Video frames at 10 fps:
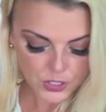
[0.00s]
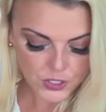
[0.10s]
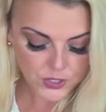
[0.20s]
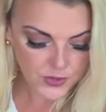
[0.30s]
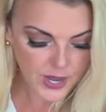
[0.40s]

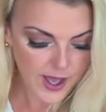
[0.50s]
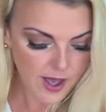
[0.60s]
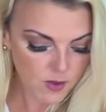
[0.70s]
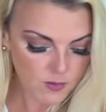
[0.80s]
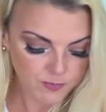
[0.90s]
So
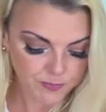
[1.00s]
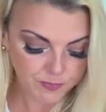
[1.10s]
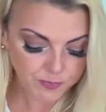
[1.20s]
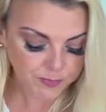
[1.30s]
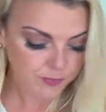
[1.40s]
now,
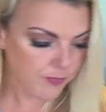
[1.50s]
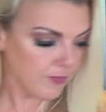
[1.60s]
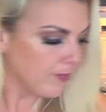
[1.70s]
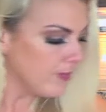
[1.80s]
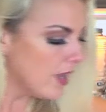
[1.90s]

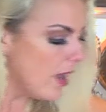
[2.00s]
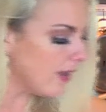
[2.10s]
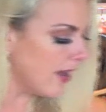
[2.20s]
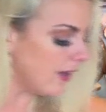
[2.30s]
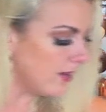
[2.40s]

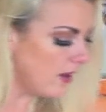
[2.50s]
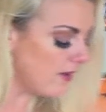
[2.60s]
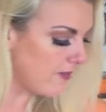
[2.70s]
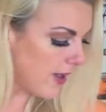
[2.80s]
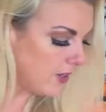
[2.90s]
again,
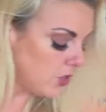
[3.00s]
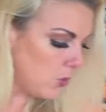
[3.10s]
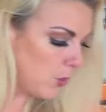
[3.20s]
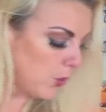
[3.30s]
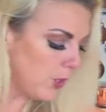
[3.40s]
a final
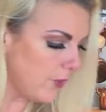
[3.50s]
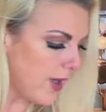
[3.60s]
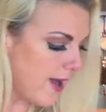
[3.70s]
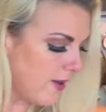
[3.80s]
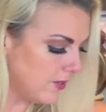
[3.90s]
twirl
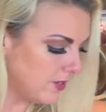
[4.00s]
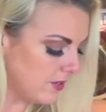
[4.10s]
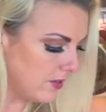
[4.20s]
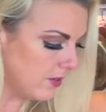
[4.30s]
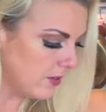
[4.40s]
around.
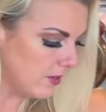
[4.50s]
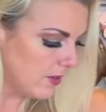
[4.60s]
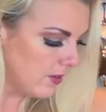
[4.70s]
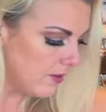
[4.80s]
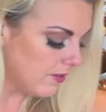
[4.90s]

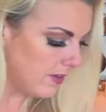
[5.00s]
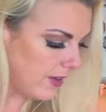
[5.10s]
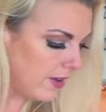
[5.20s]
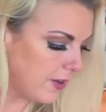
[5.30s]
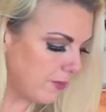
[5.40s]

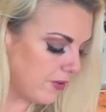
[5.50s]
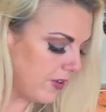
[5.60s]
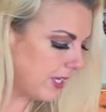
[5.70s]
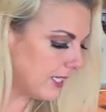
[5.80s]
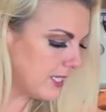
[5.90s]
Very
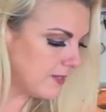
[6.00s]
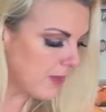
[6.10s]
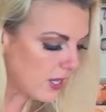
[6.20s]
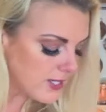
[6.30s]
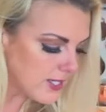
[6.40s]
pretty, it smells